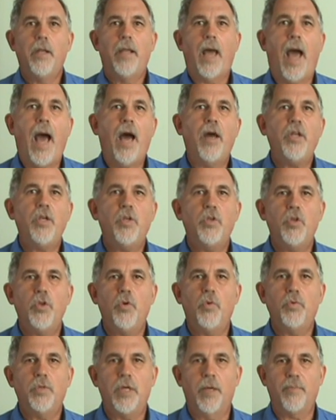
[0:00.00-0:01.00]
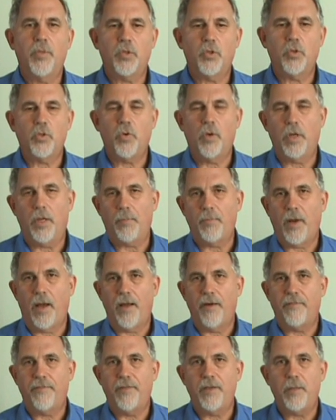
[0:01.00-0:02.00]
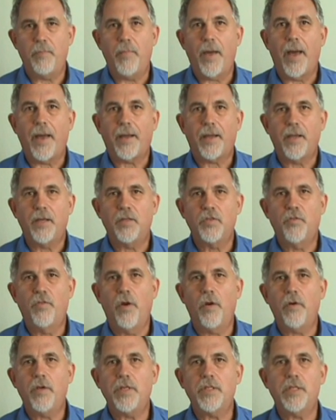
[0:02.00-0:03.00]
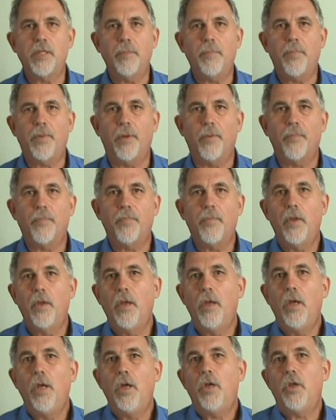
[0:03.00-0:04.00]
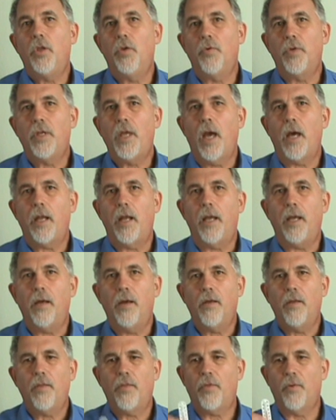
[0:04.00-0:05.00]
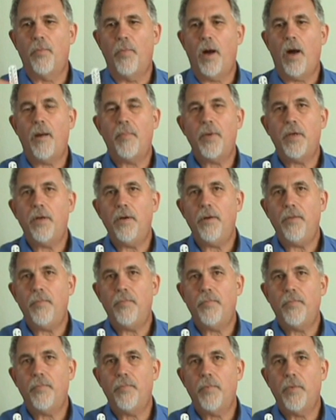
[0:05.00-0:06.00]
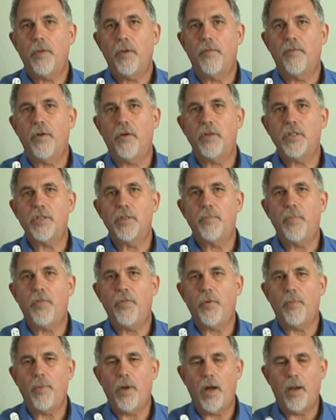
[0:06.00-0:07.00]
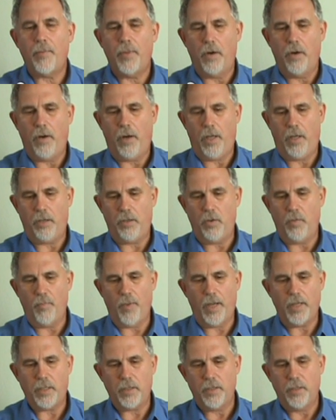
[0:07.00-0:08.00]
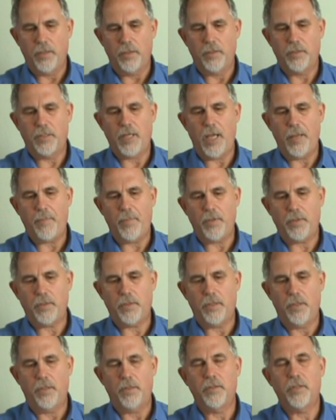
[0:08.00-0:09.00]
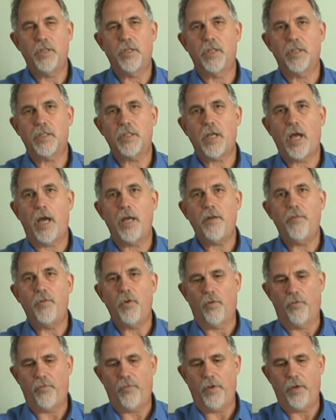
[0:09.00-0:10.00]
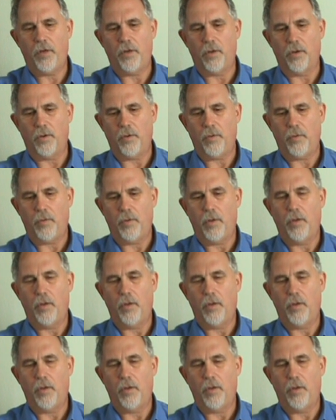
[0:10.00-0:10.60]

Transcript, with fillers: Now, how do you do temperature training biofeedback? It's very simple. You would get a thermometer, very simple thermometer, and you might Tape it to the side of your finger